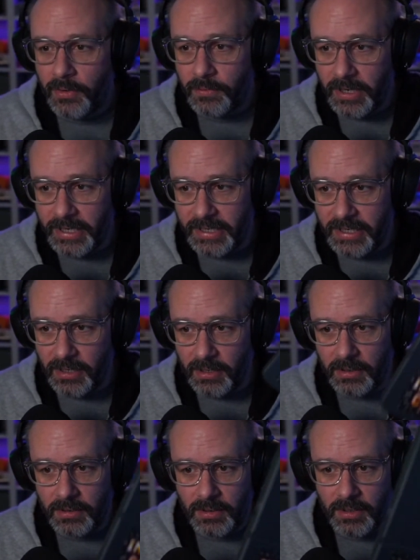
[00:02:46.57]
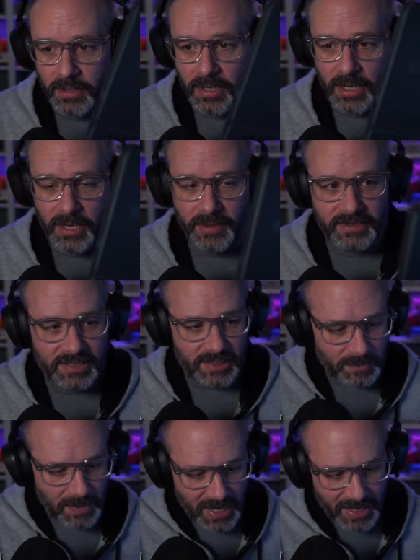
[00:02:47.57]
right here, uh, this
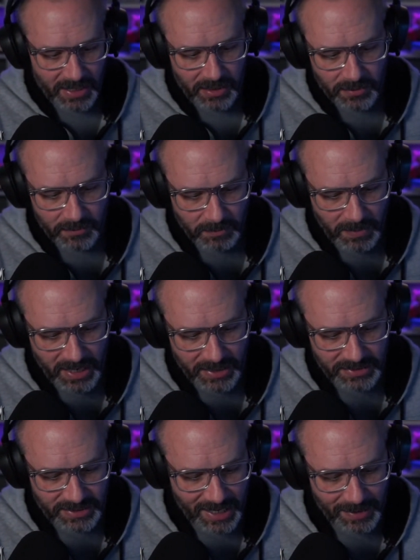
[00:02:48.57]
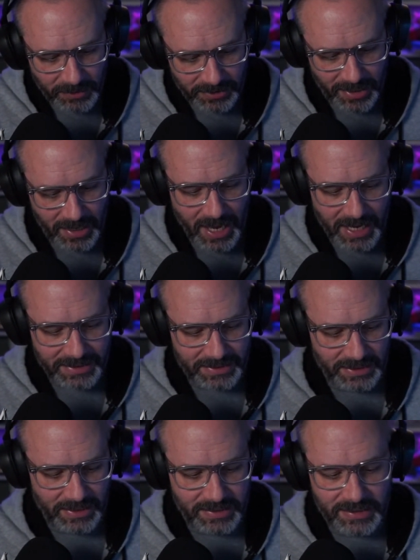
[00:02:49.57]
is my main tablet. Uh,
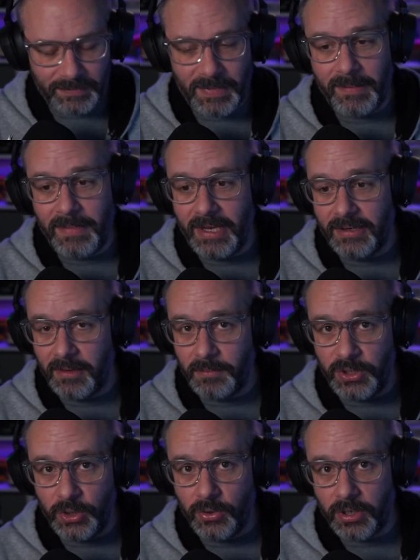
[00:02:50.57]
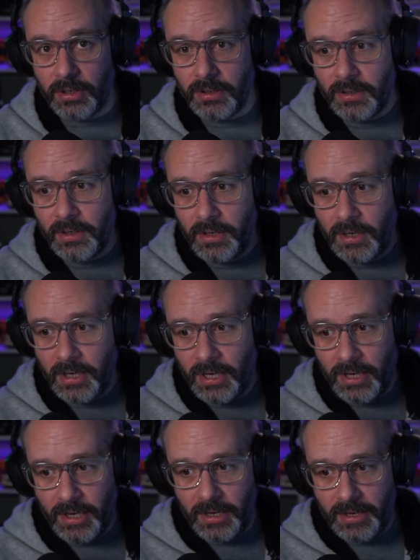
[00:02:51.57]
honestly, this is my main computer,
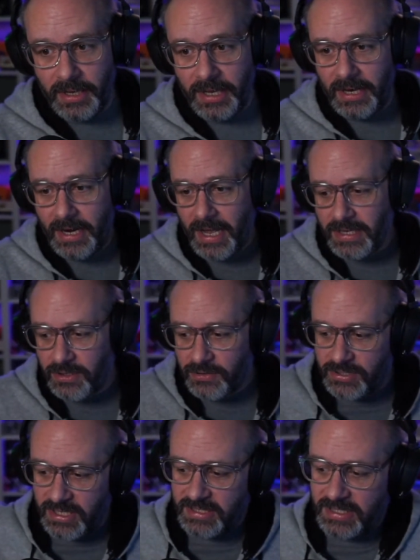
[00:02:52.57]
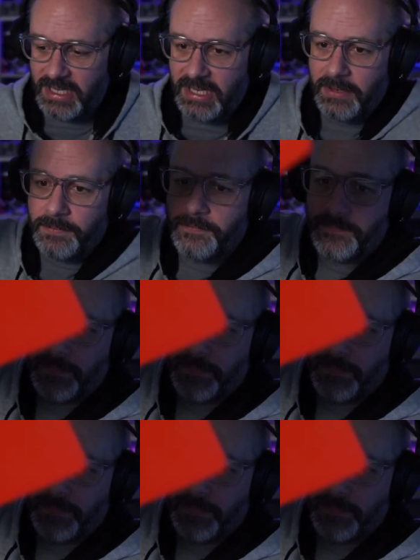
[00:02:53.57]
uh, and I use this thing